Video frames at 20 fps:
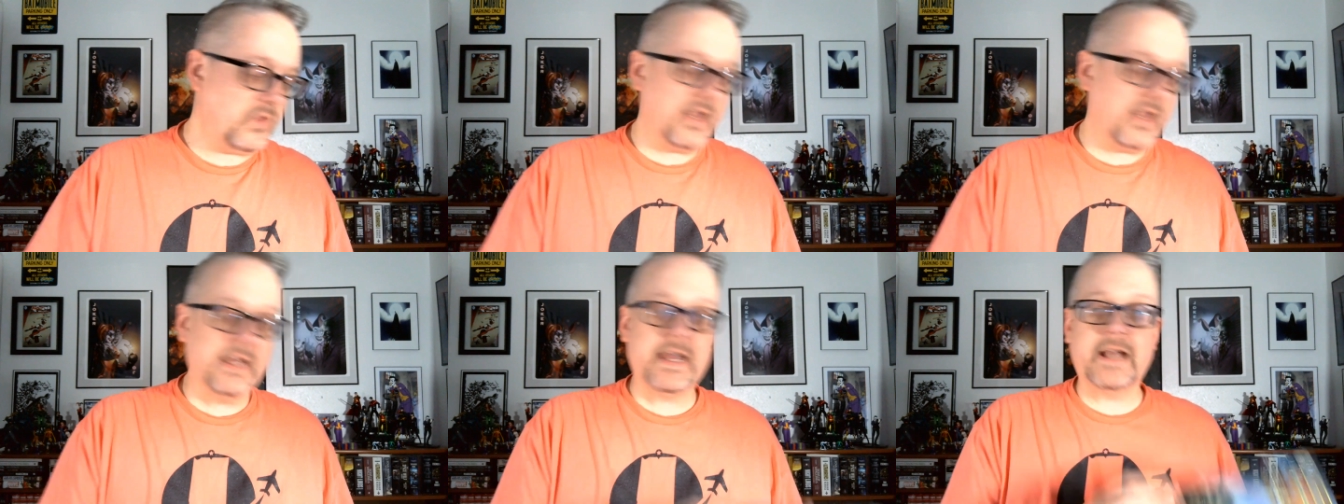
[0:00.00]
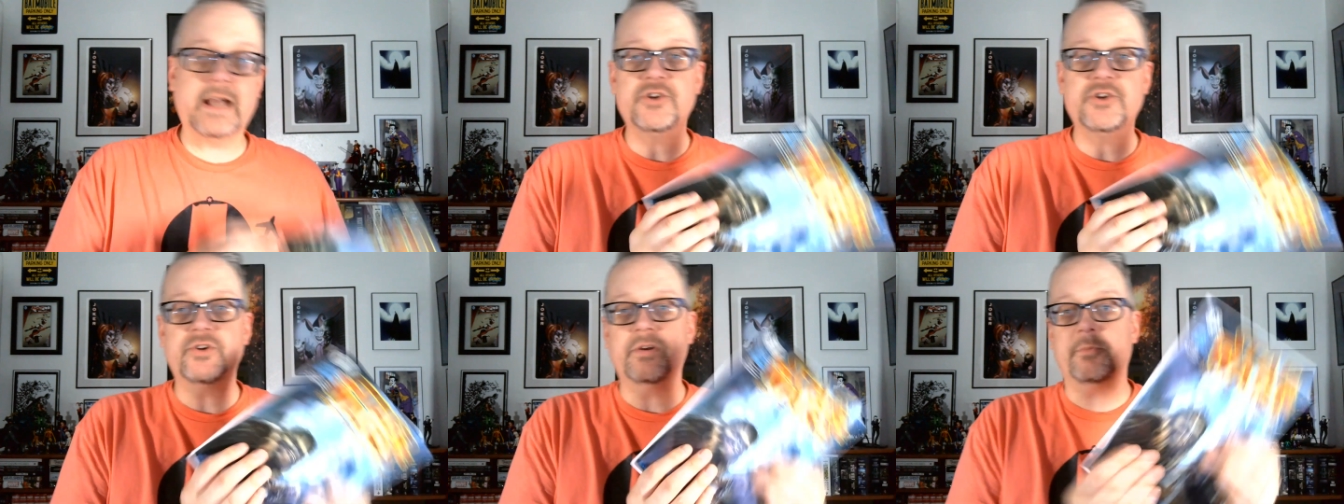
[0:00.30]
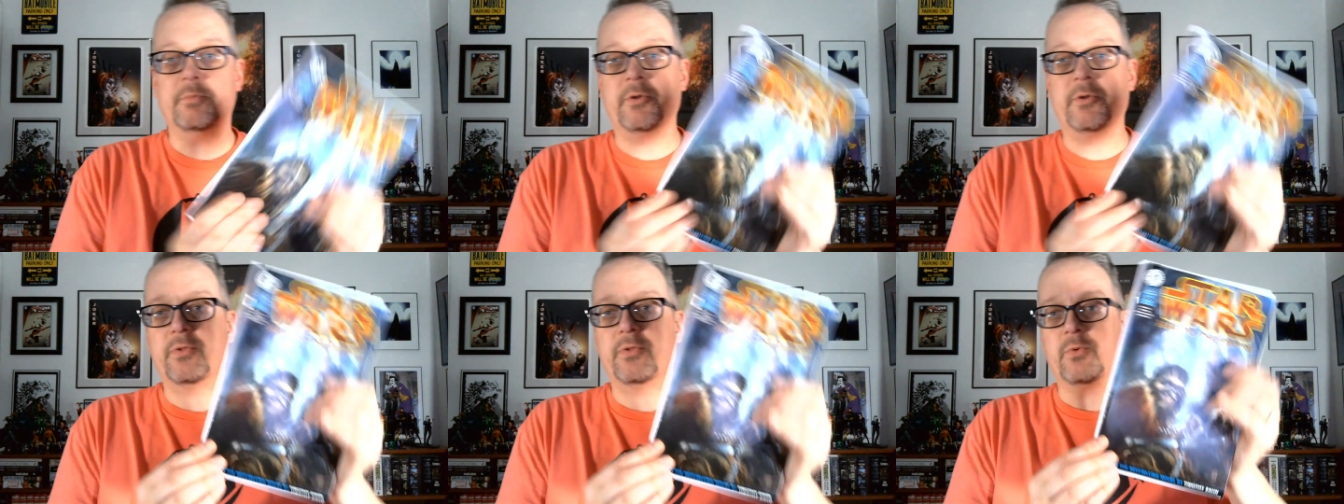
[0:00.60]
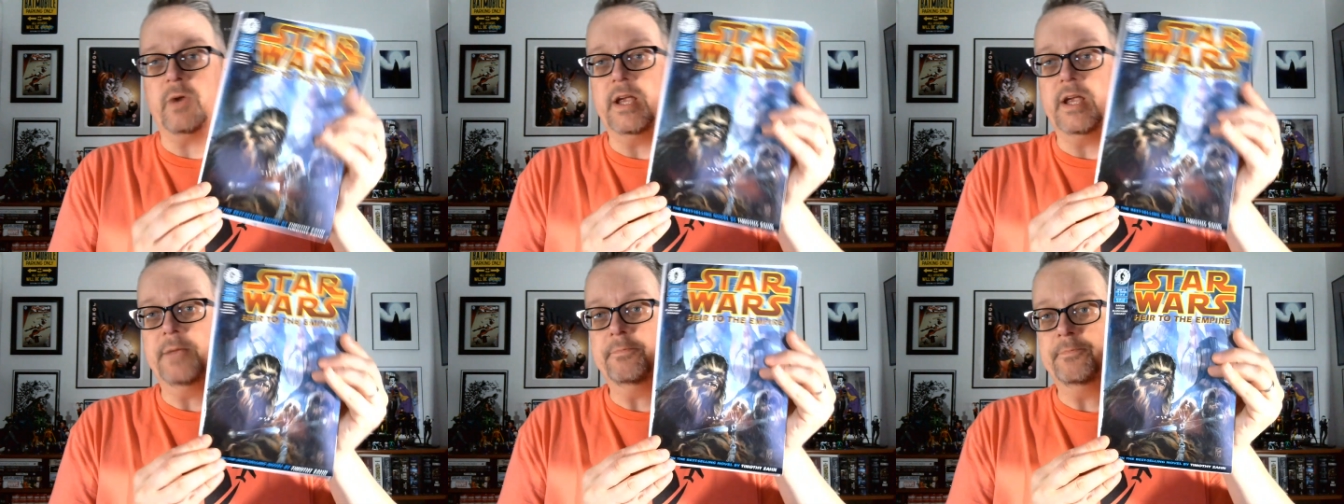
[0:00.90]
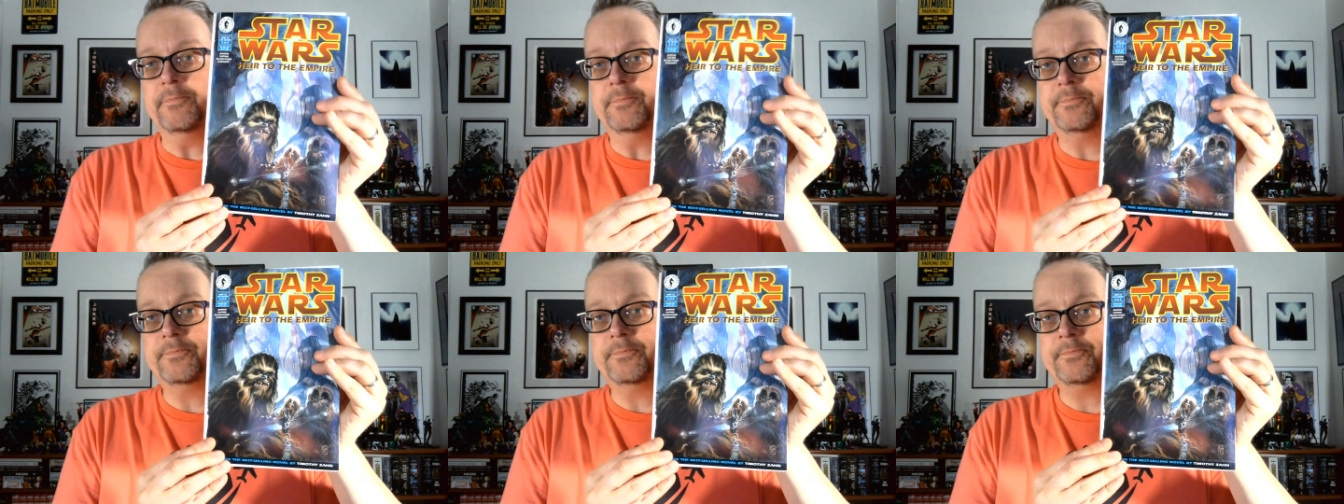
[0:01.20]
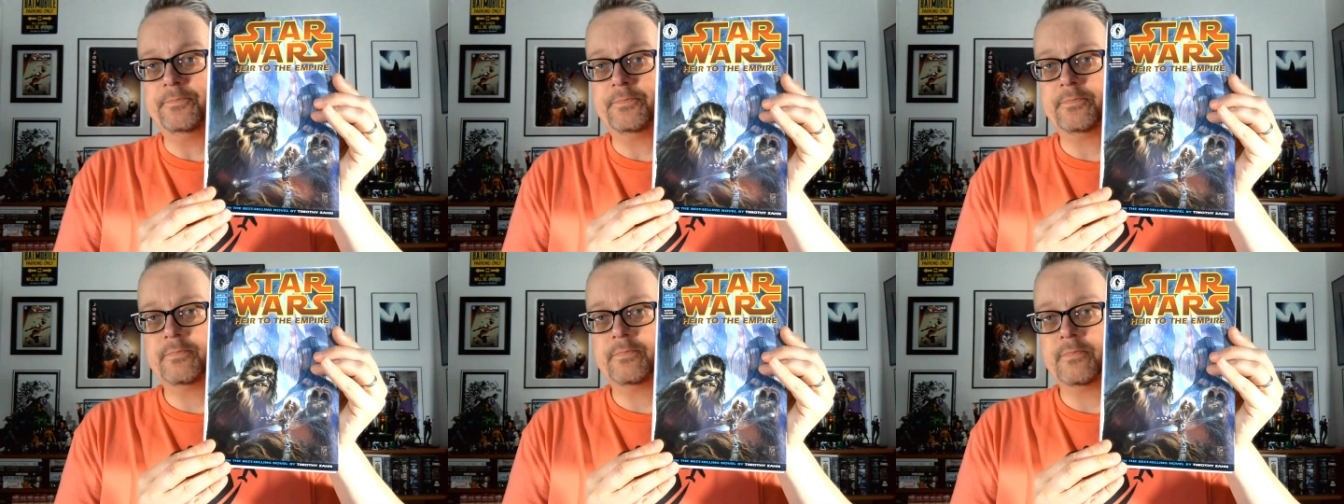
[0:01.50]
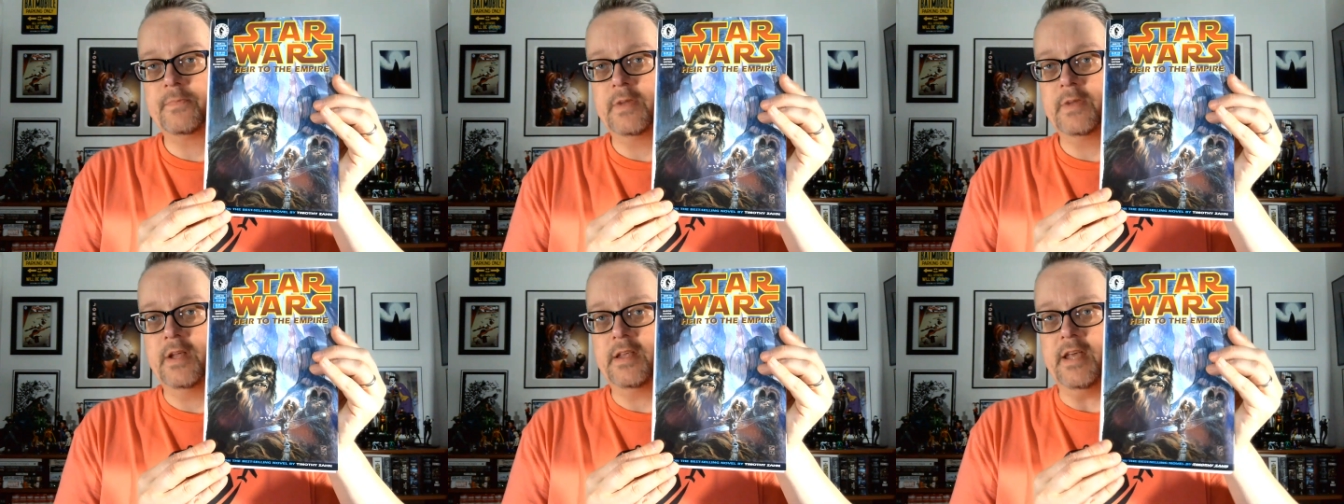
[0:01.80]
got issue number three.
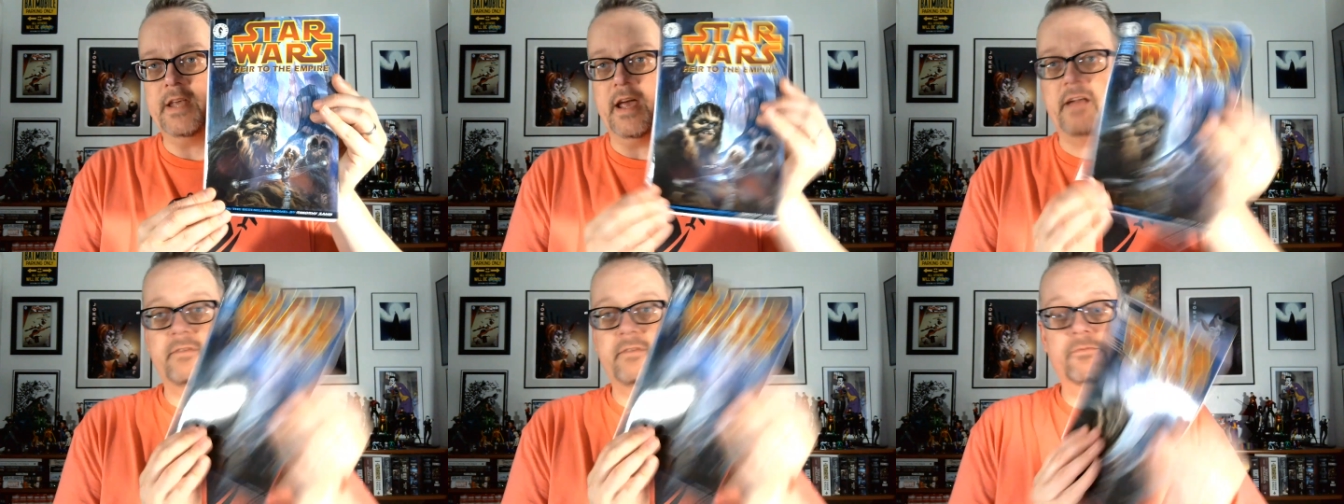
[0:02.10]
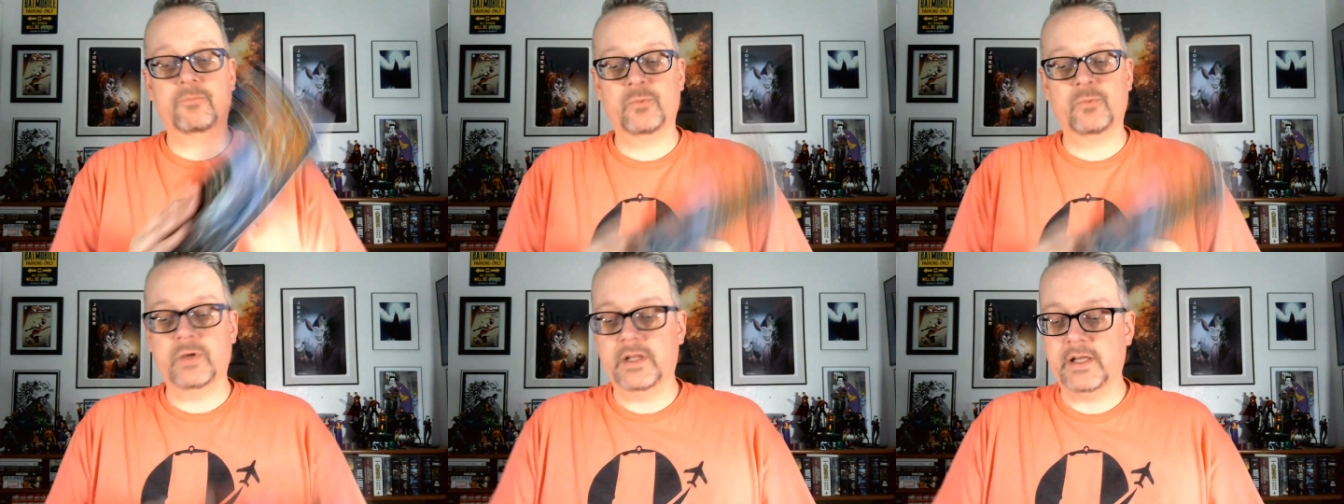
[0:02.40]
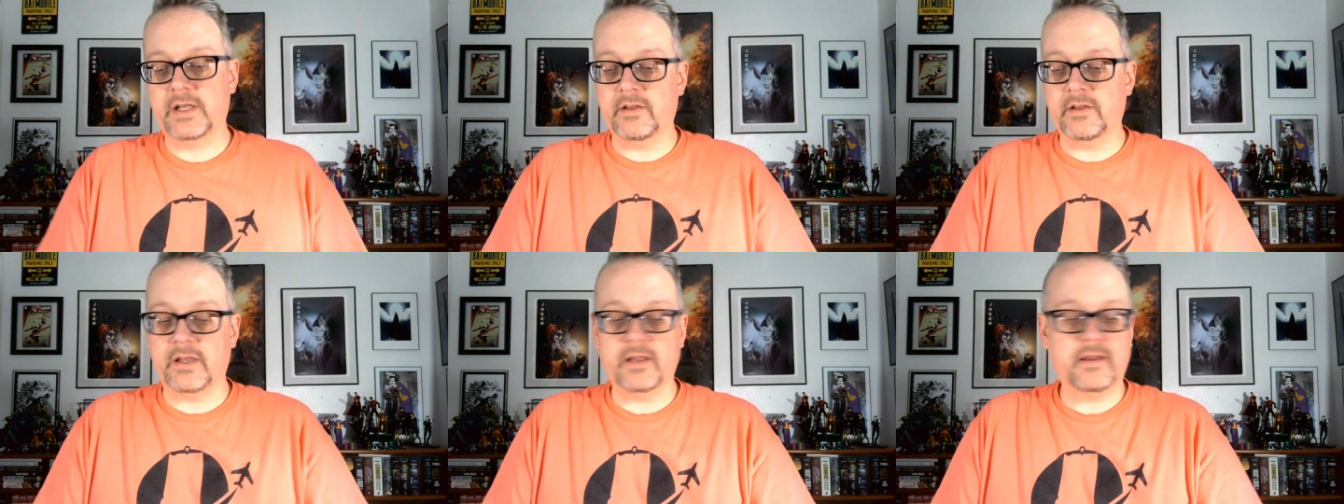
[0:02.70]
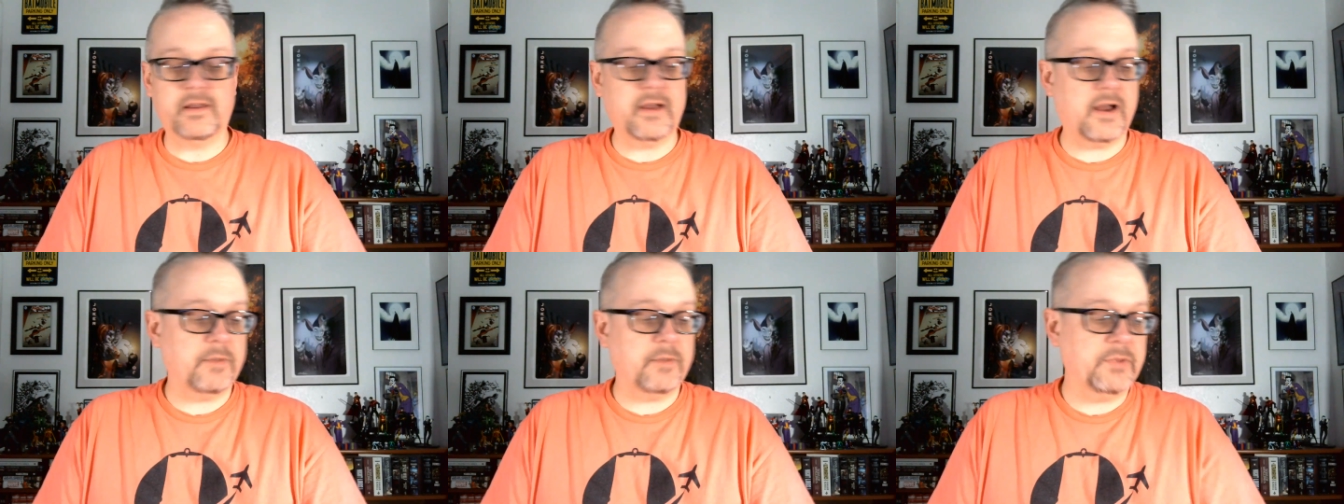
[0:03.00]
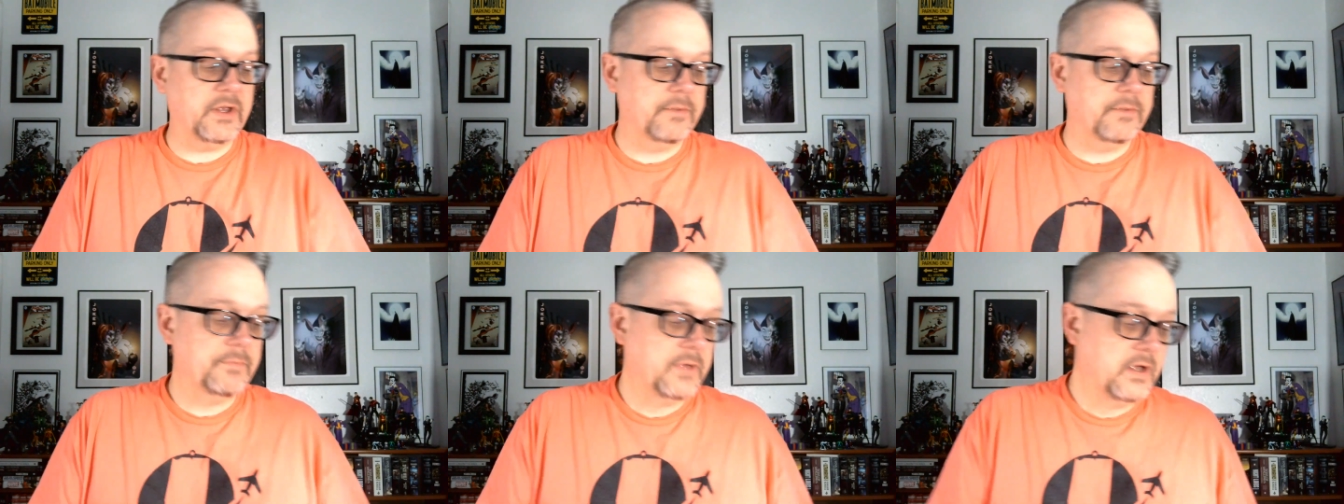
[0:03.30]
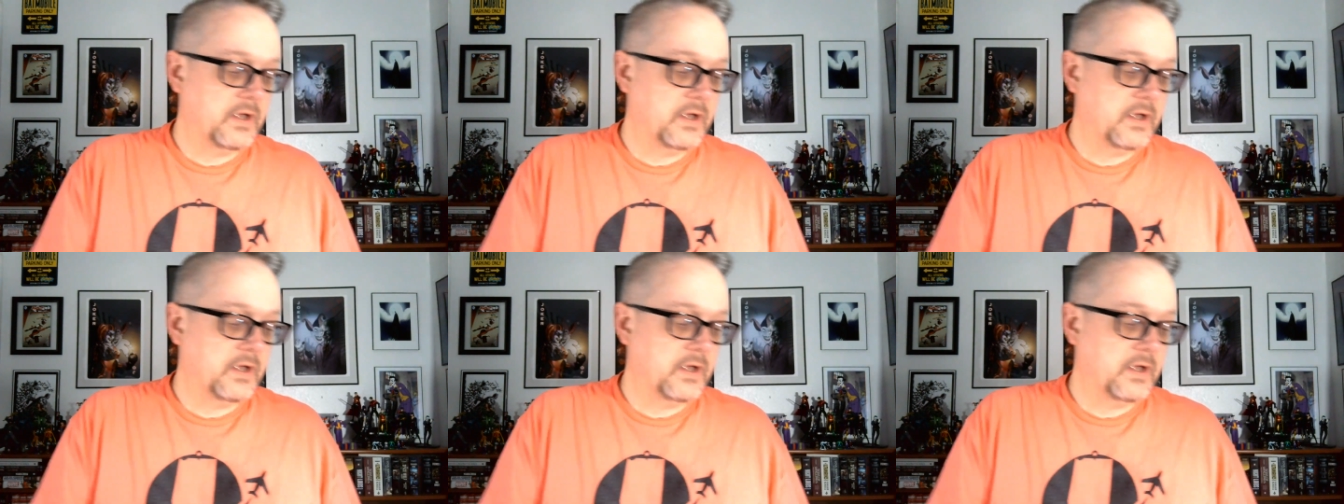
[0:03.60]
Again, really clean copy.